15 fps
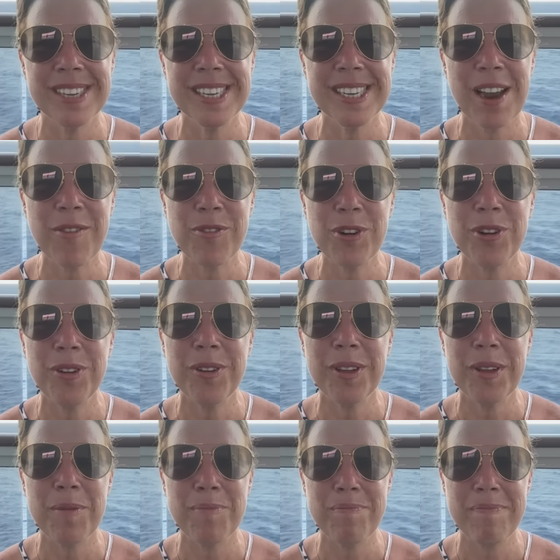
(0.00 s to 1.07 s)
several
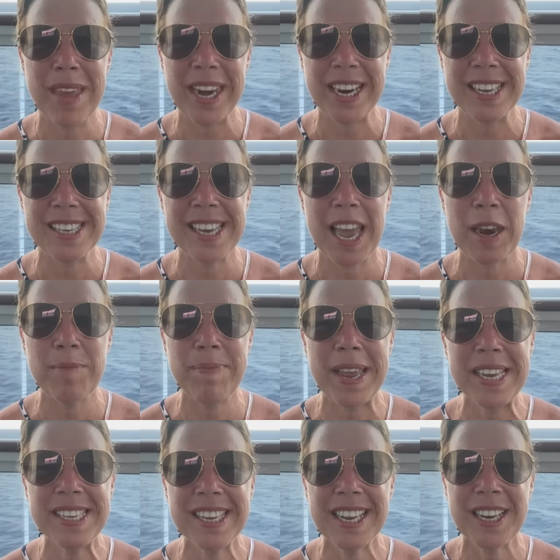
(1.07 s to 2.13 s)
minutes. And
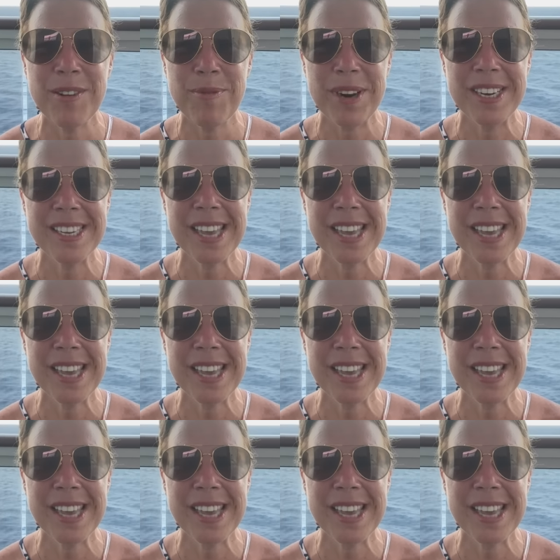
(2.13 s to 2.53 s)
basically what is